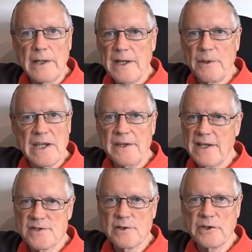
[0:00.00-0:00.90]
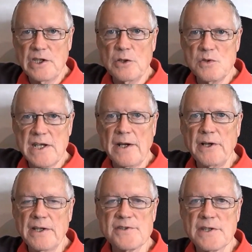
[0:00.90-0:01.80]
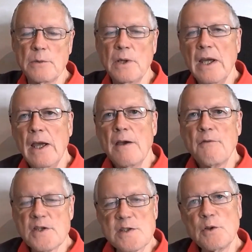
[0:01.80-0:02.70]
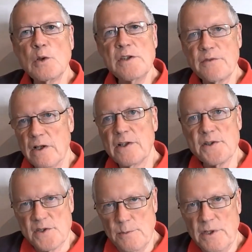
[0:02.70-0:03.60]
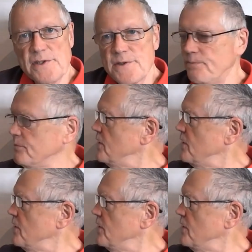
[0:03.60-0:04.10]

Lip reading: And now, again, that's another huge area. So first of all, you've got customers,